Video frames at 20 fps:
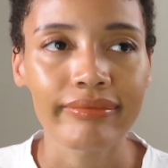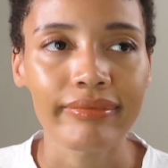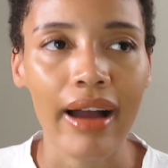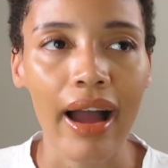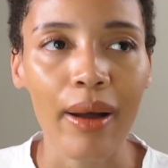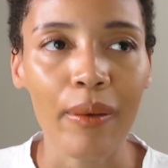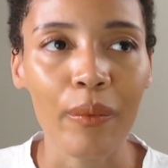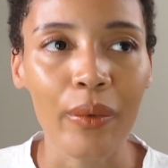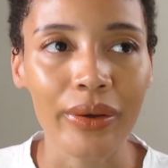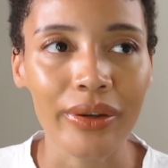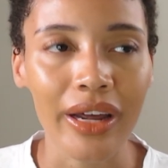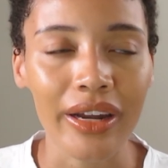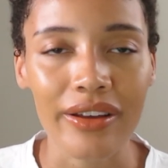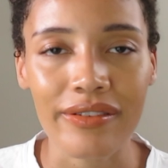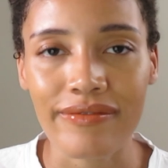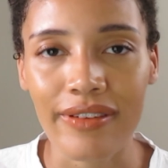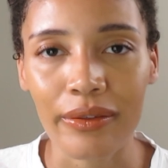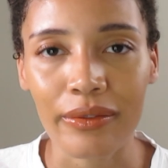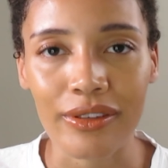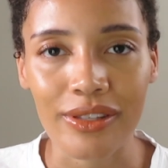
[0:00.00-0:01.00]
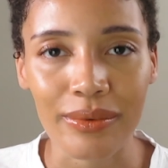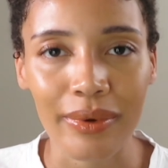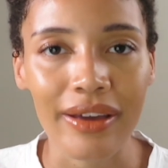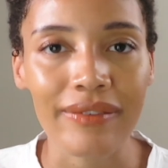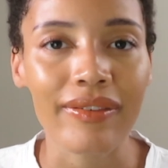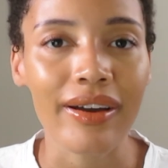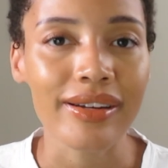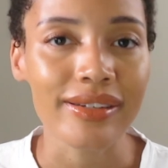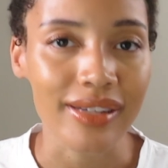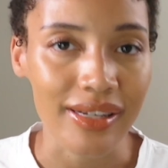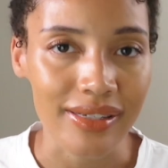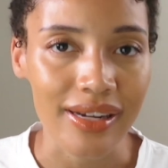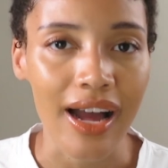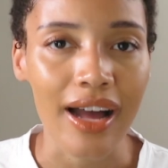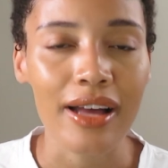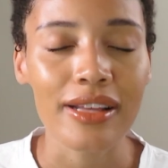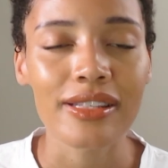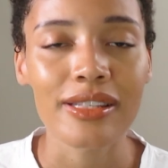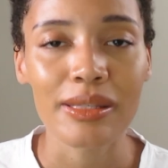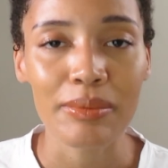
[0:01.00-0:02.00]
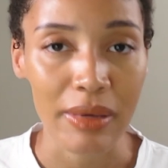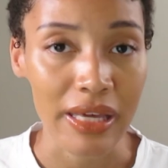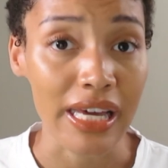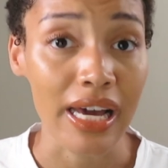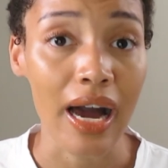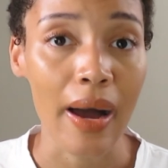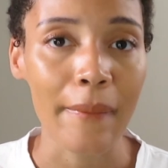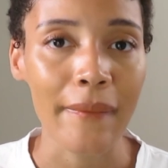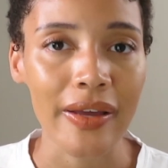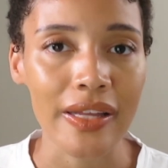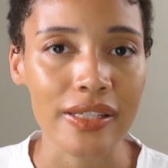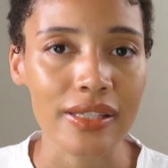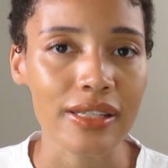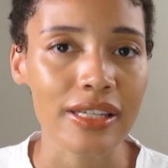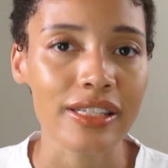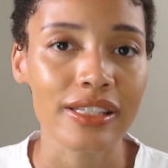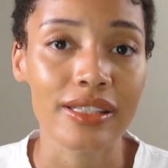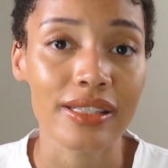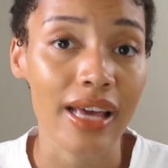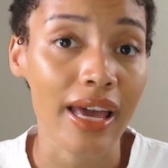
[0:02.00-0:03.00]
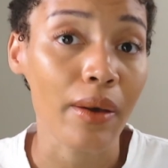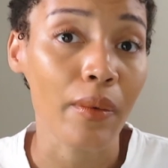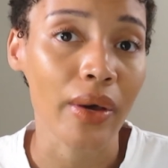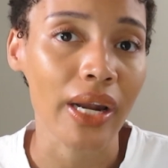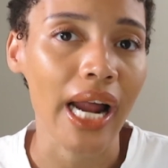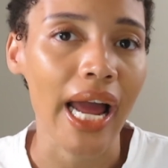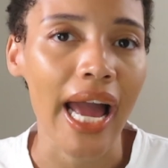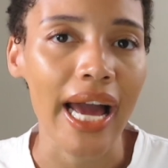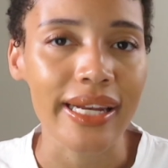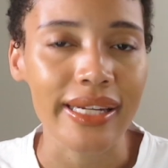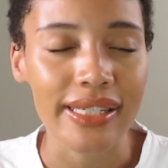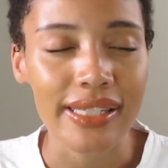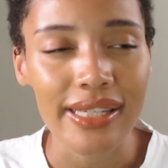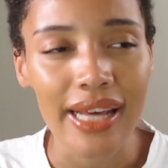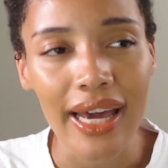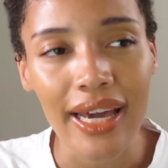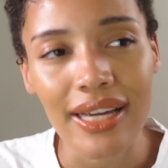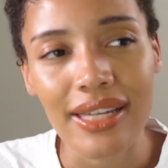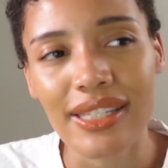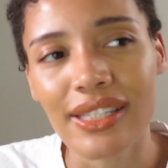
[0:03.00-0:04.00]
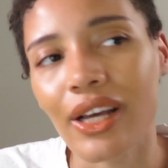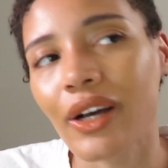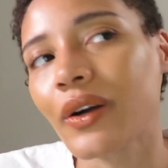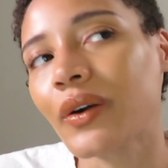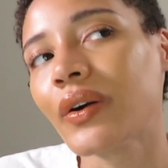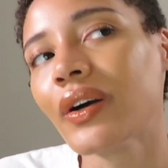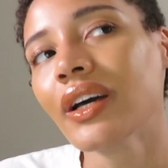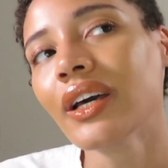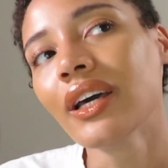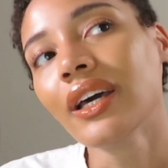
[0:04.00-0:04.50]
I would not have felt this way if I did not speak up and say what I had to say. So